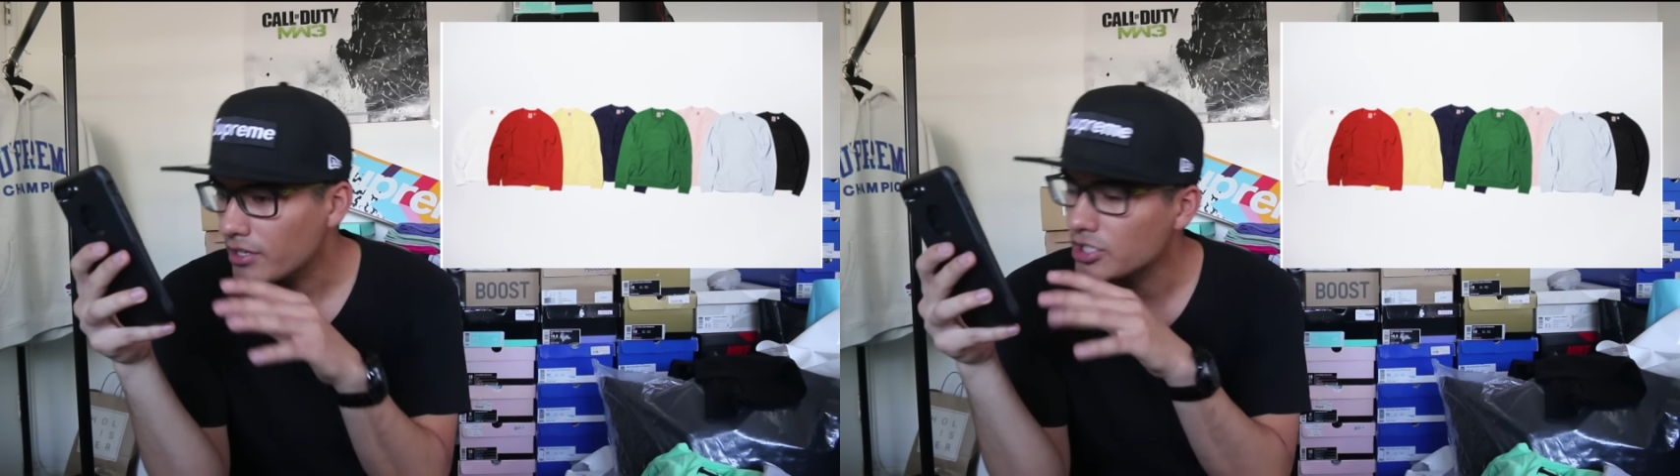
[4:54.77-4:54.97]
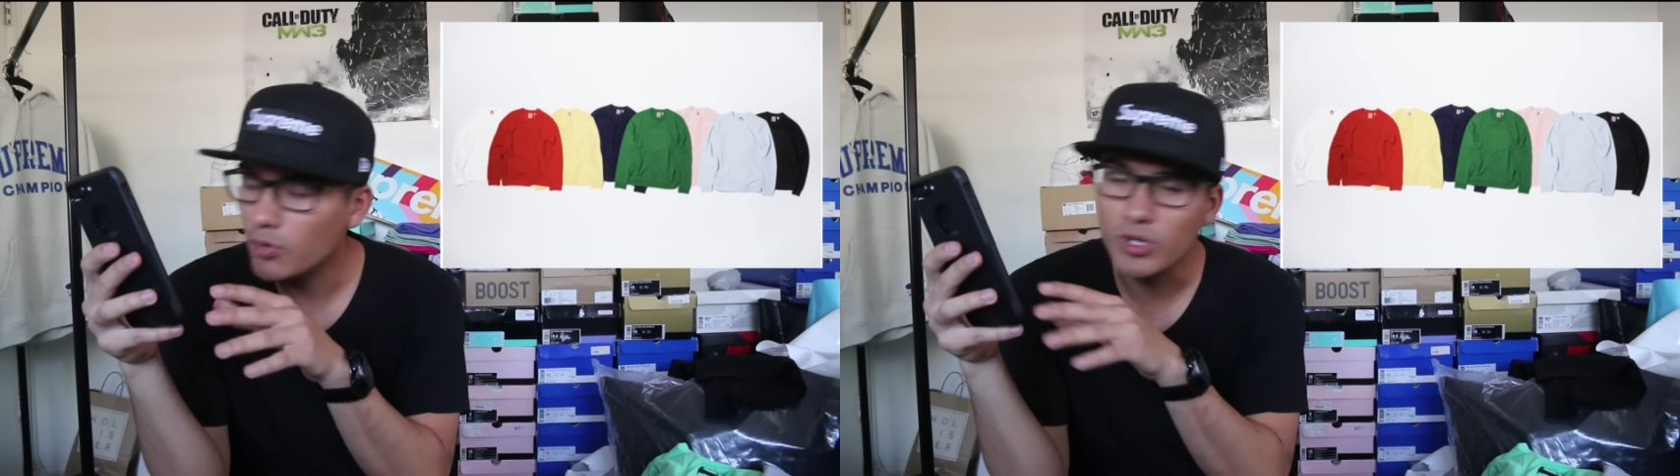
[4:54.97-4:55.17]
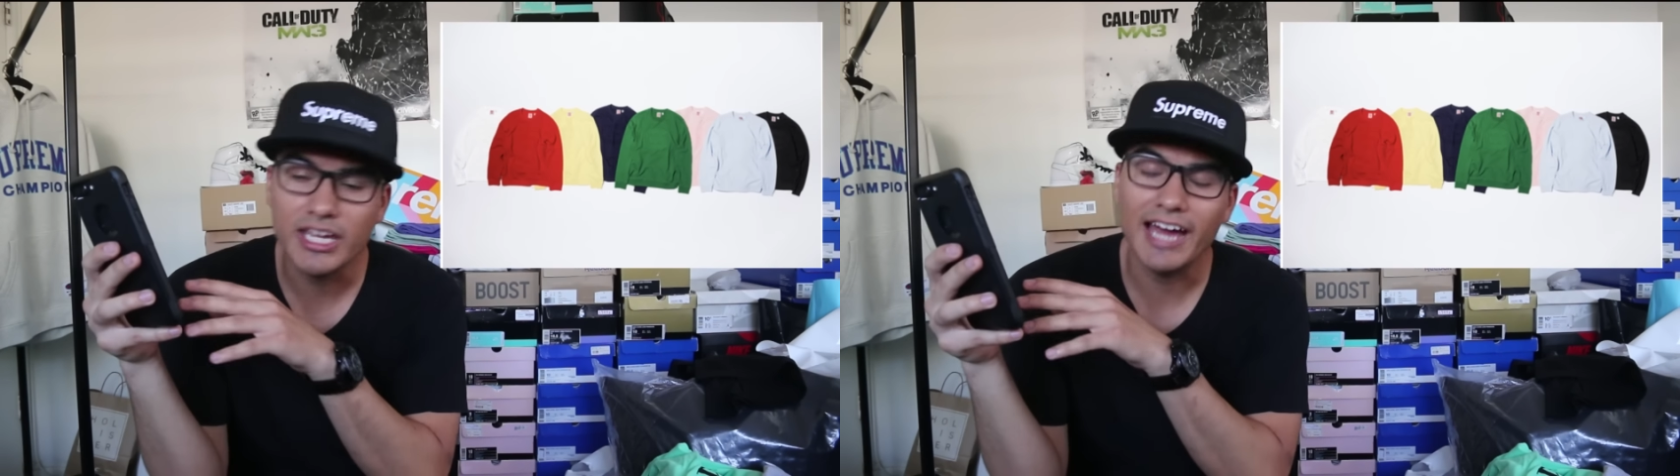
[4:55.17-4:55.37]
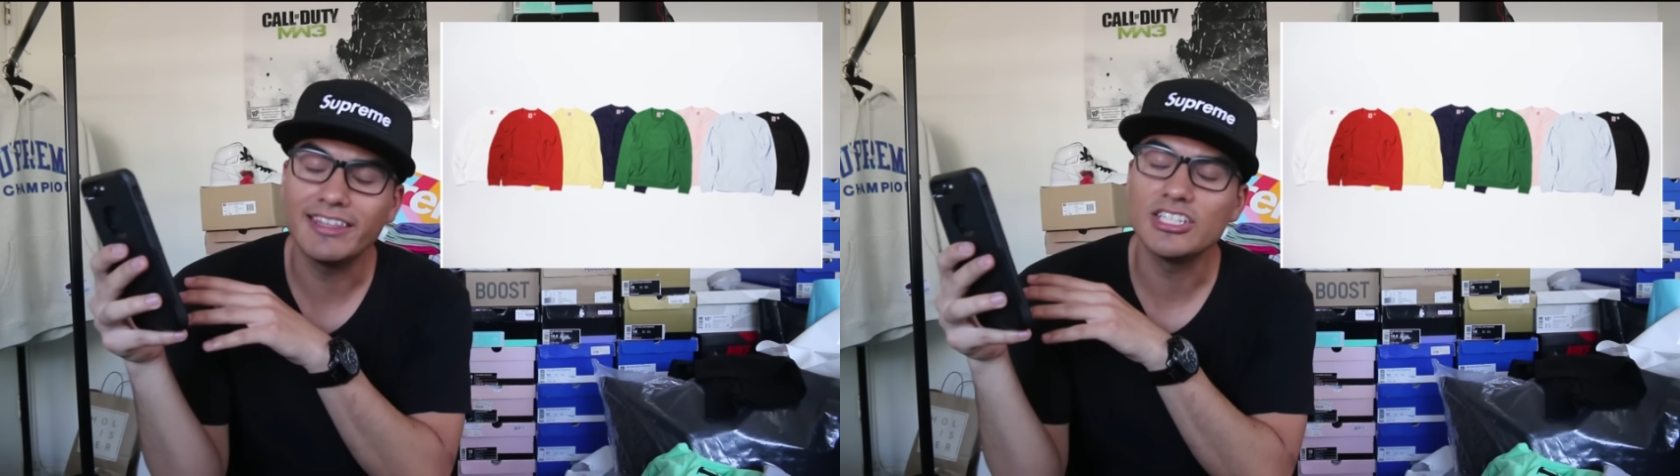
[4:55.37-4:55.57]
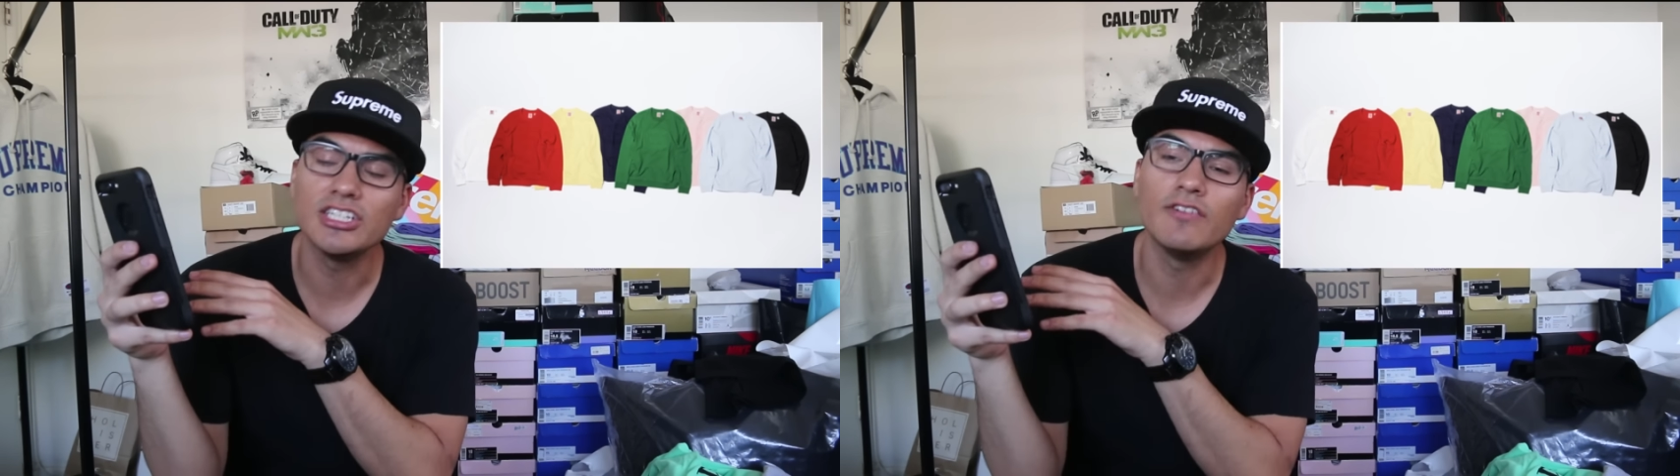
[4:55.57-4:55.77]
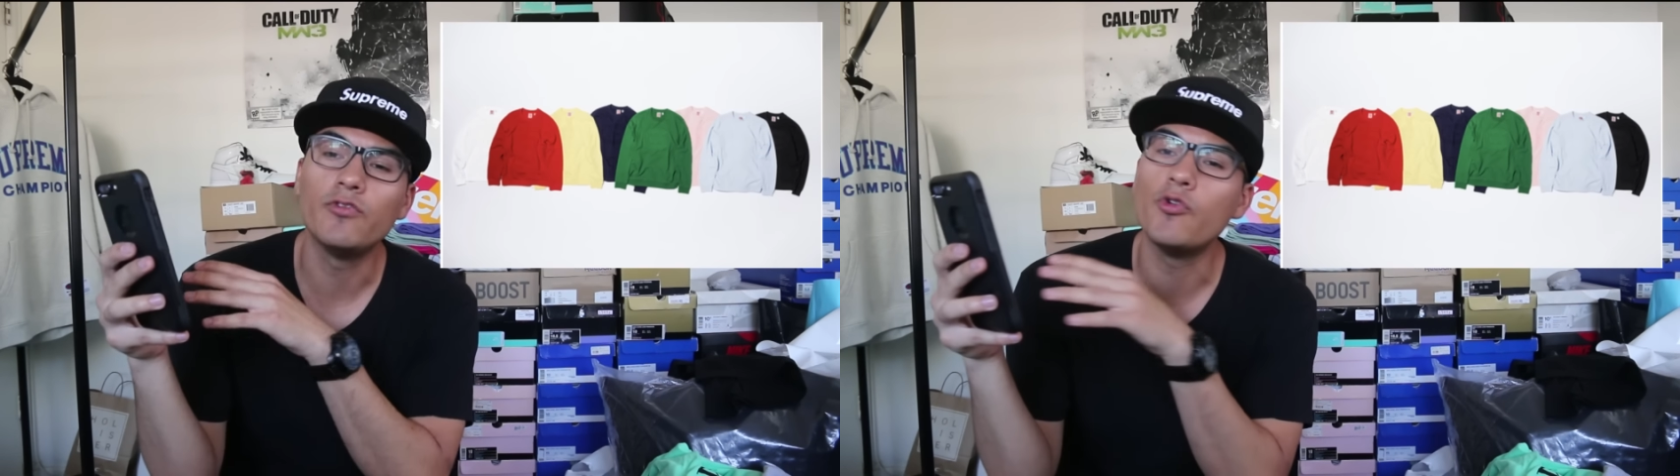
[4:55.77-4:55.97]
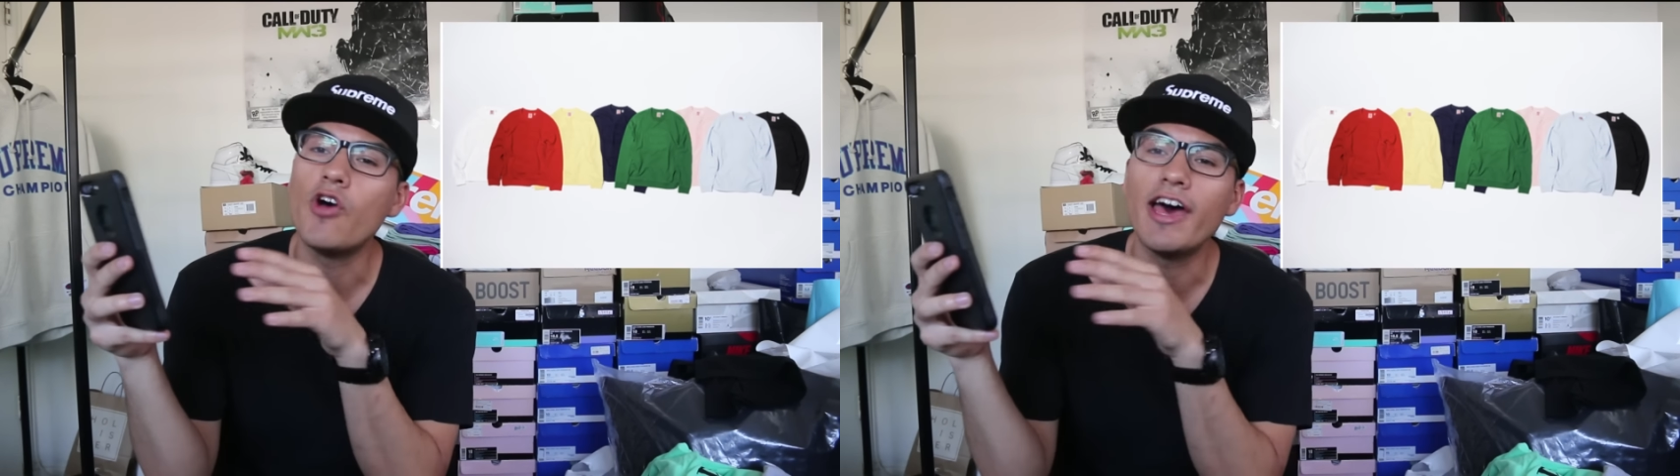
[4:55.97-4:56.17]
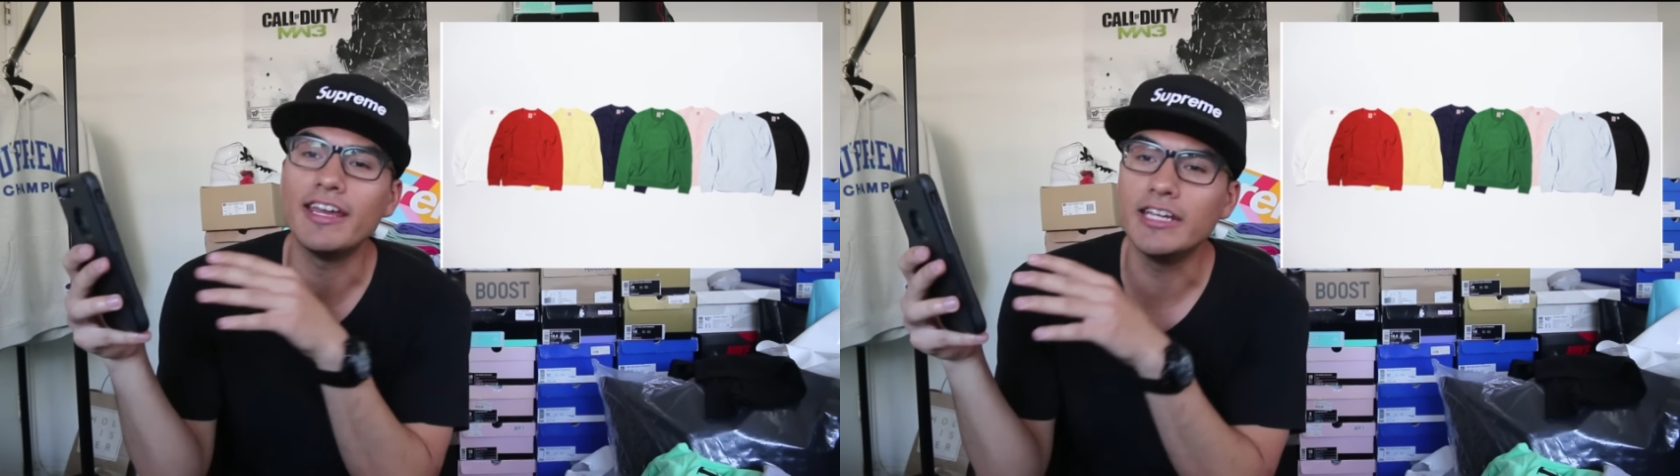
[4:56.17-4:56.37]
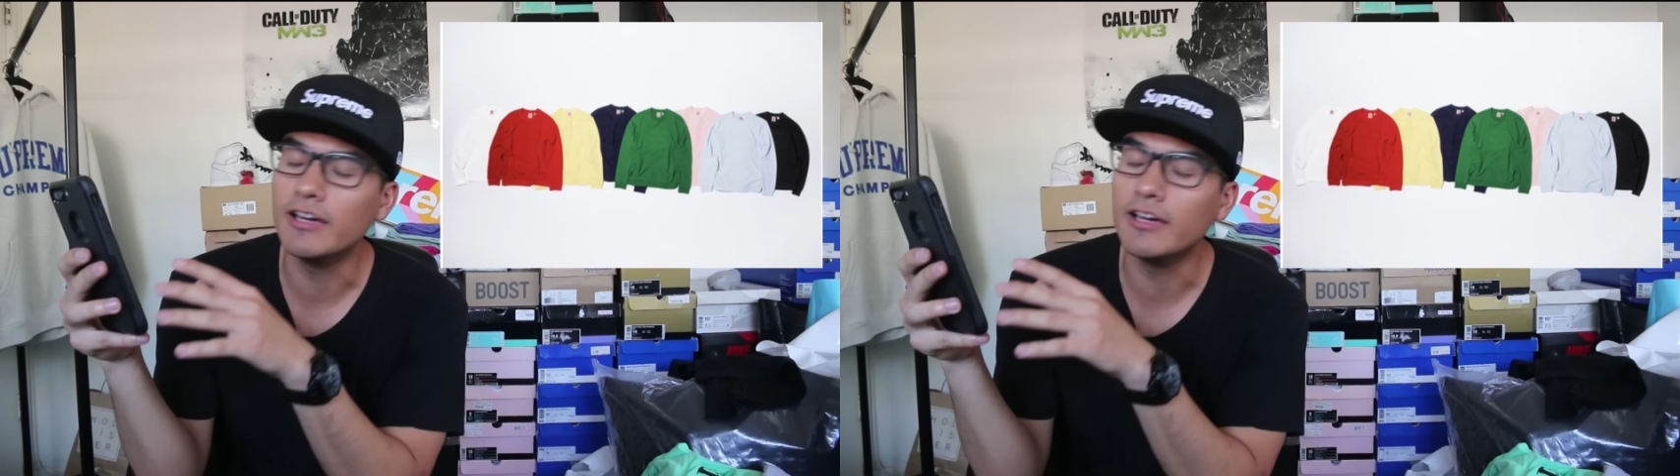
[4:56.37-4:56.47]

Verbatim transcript: So we got this in a variety